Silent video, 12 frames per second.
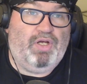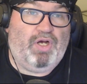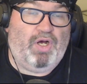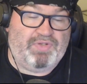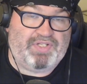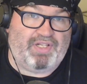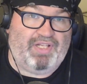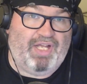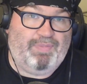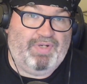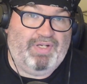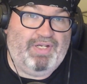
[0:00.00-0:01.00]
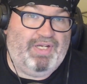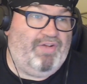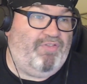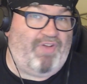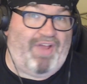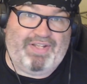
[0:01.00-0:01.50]
Host Club.
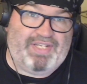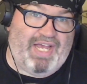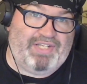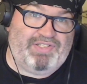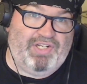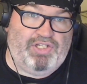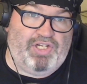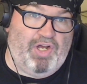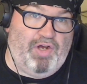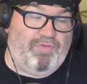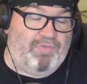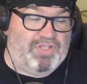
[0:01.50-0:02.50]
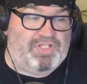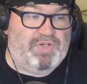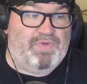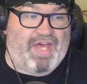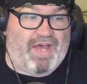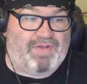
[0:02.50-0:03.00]
Fantastic show from the
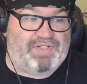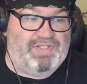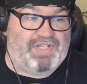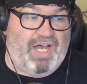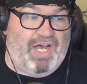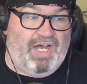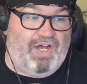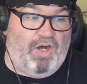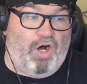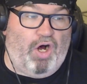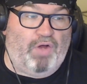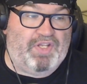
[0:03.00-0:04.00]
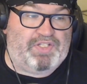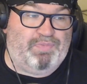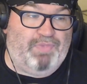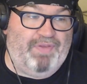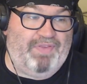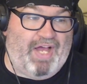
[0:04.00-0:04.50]
2000s. Uh, all this
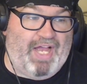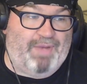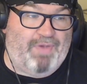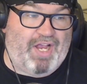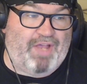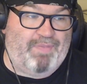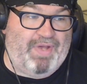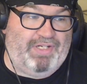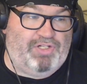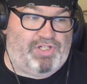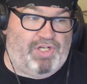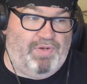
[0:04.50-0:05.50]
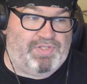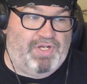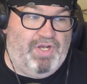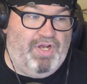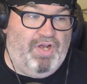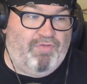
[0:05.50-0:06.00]
month, I am recommending shows
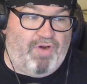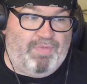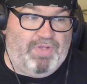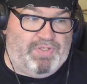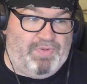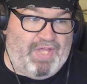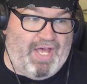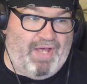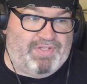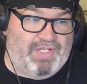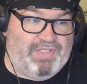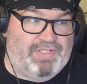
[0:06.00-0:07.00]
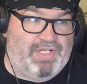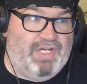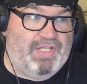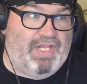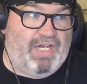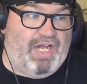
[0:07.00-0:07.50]
from the 2000s
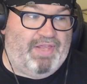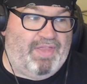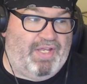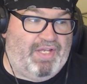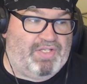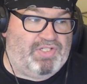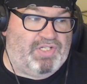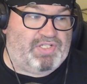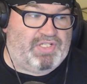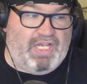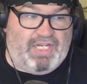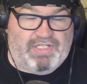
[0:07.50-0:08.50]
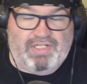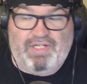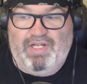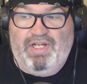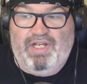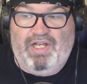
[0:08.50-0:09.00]
that I think is just neat.
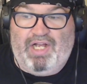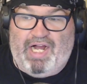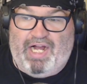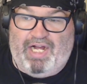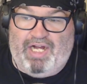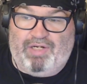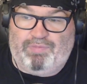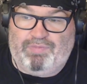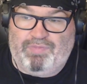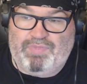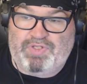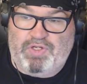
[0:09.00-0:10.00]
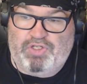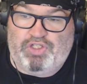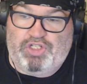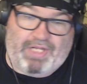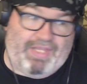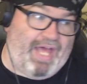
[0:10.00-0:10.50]
Um, so you should
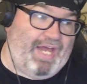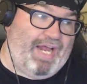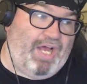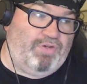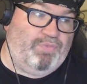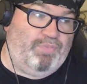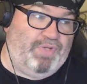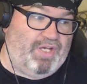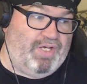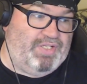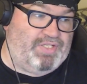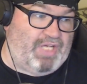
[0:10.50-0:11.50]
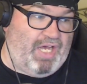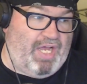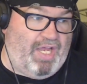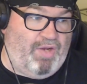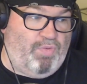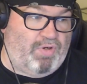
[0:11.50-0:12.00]
check that out because
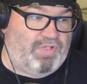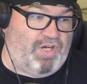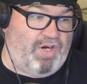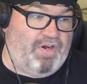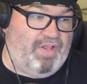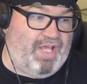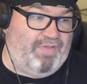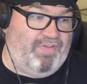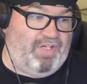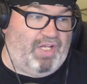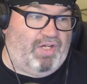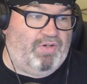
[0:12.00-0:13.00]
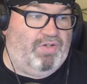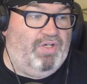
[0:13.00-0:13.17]
I worked hard on that video